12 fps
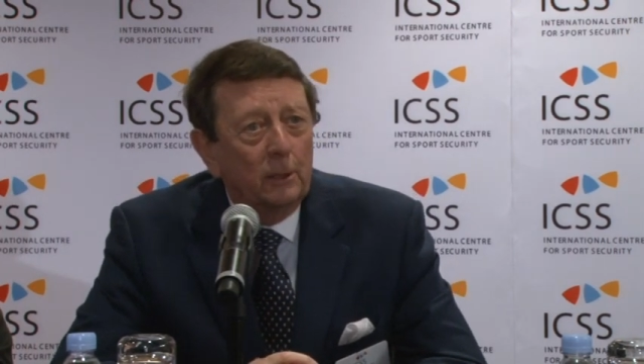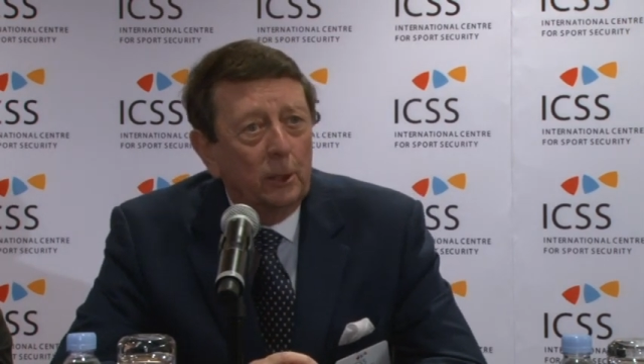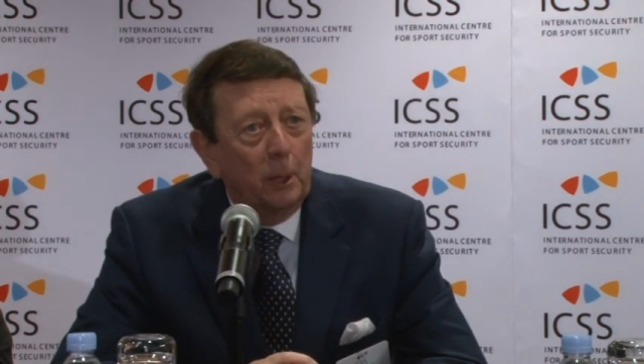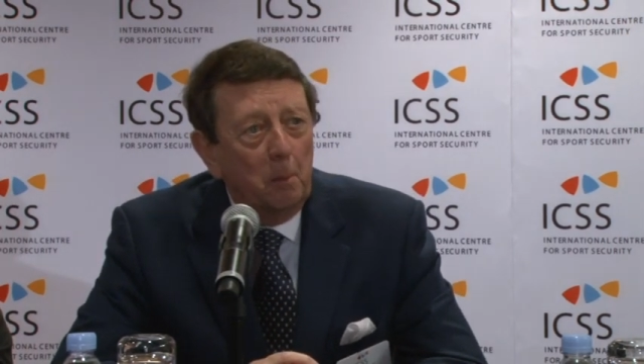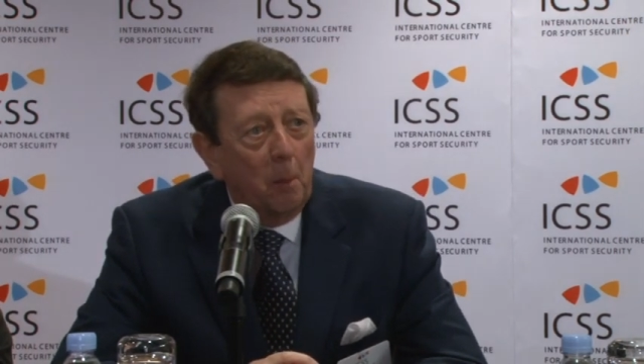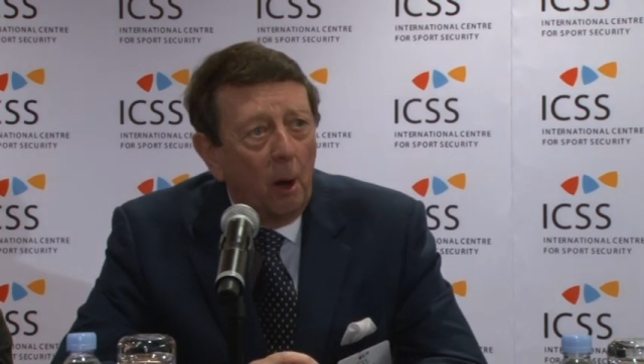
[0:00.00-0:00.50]

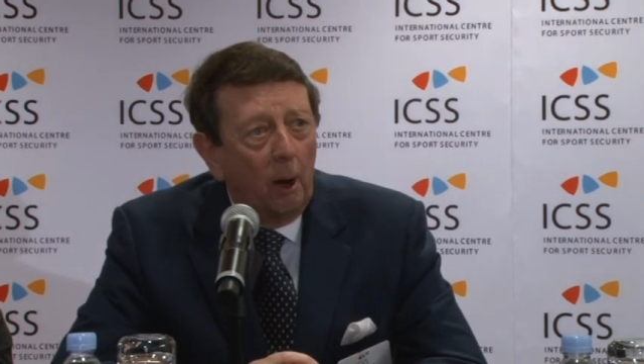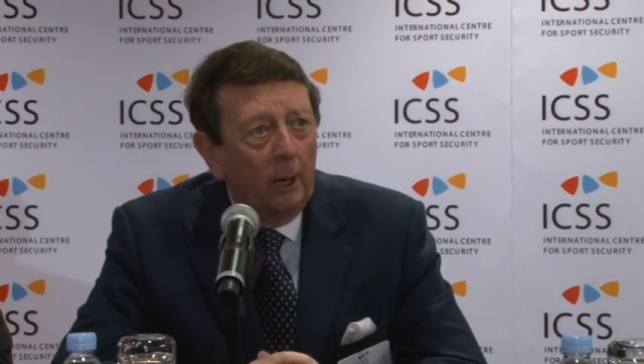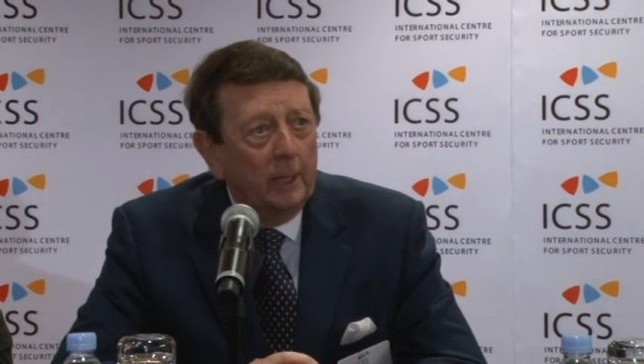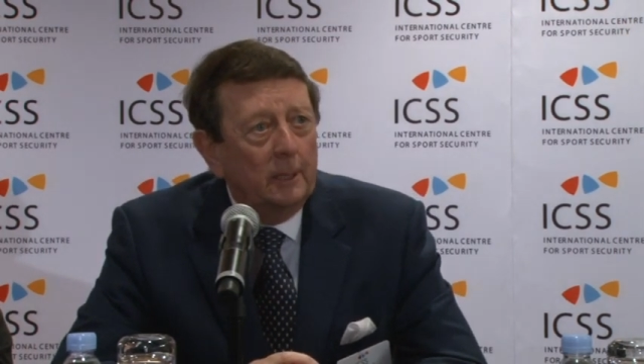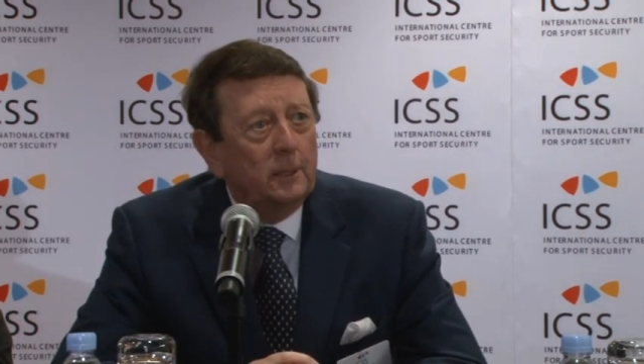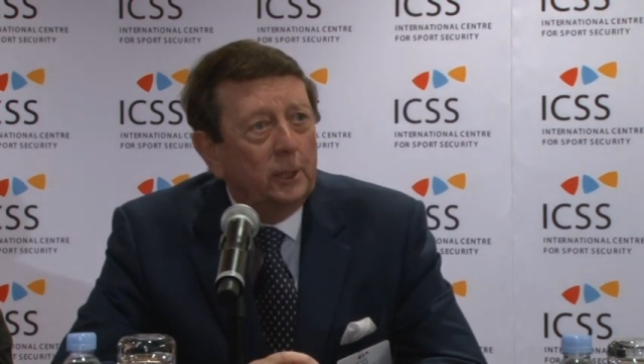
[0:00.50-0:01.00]
They
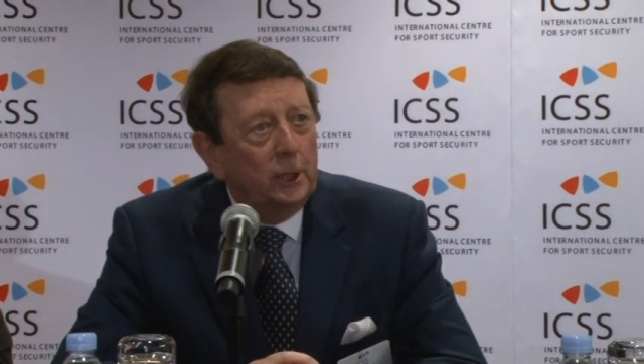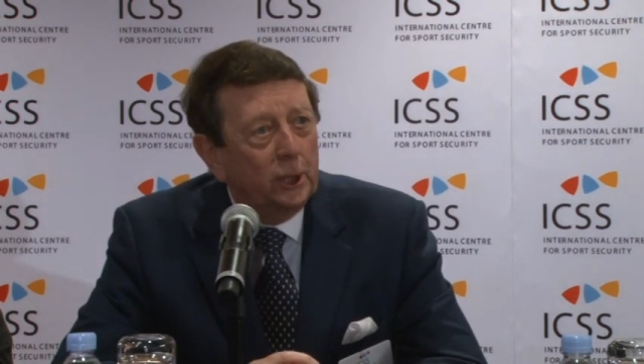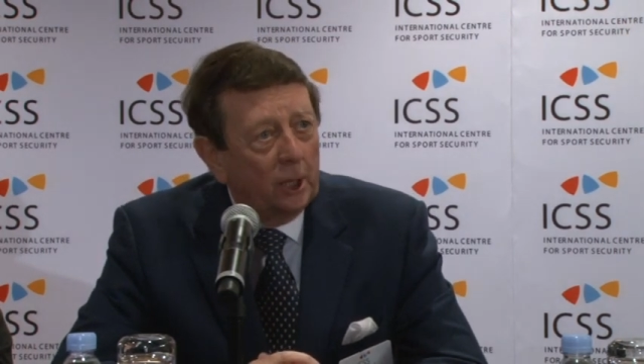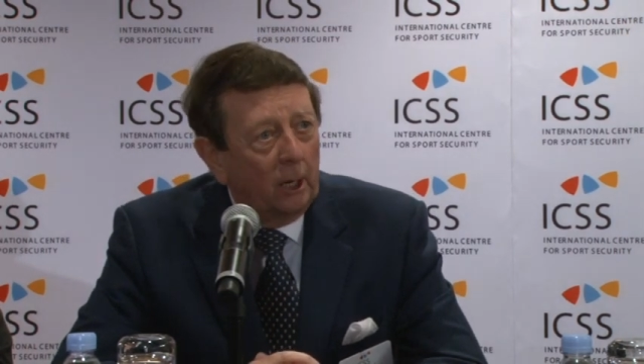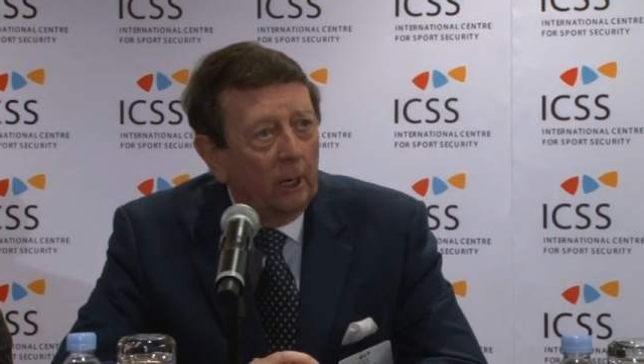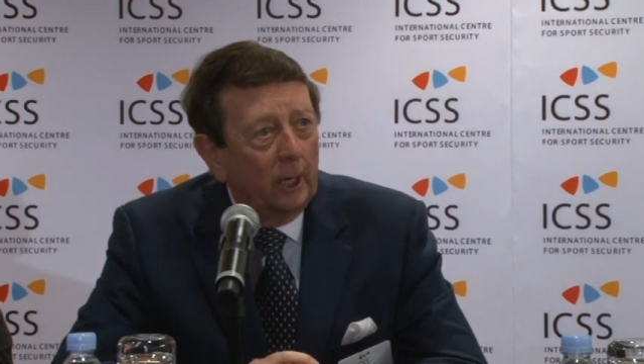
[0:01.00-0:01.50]
might
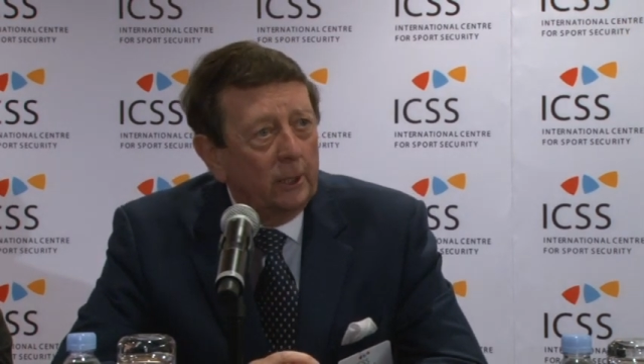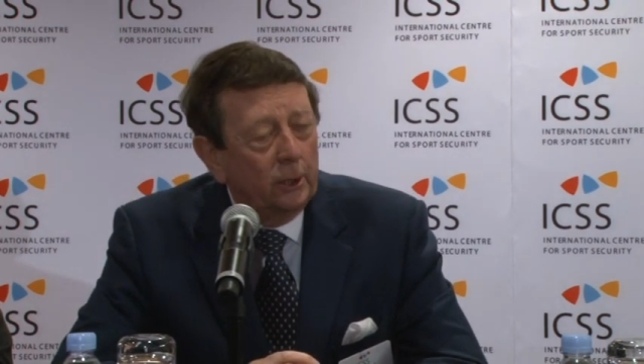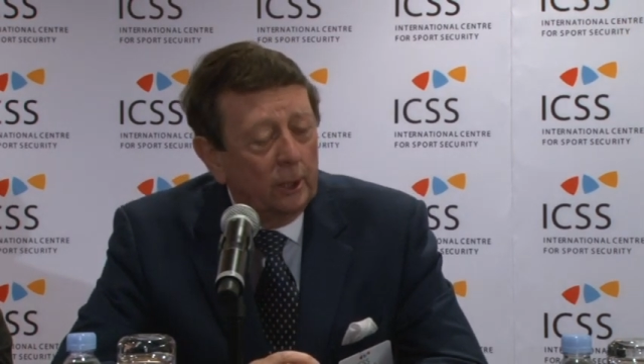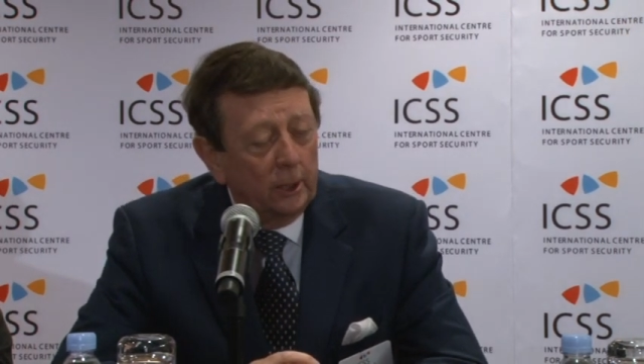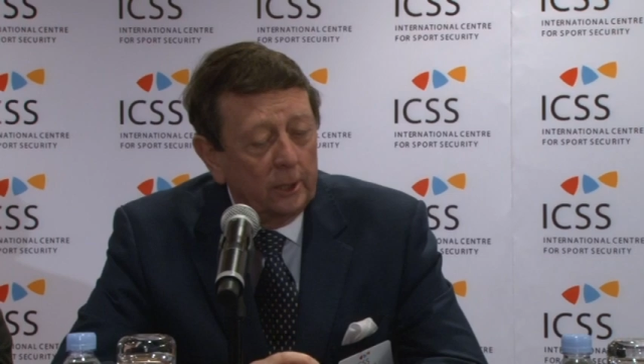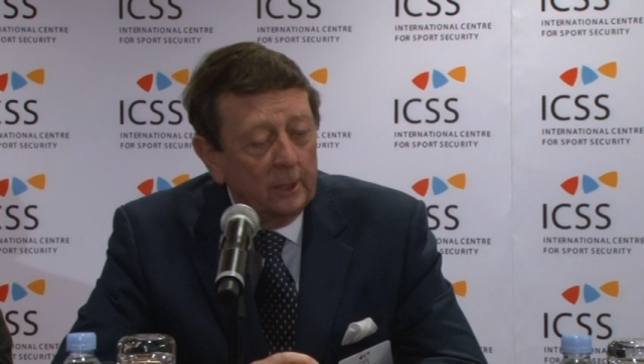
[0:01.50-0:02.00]
decide
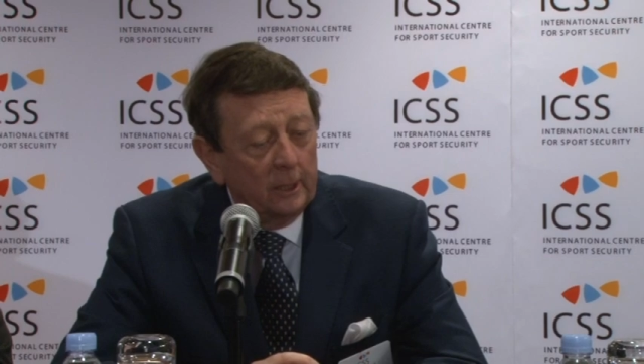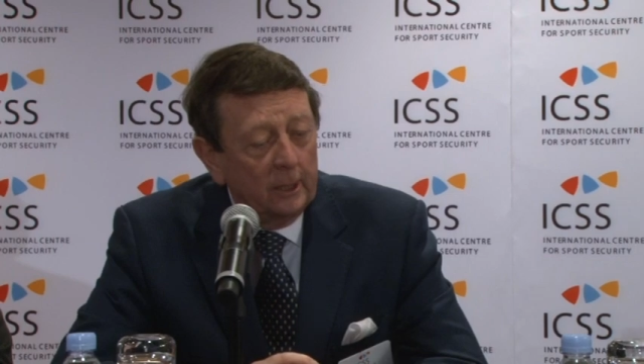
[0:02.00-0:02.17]
that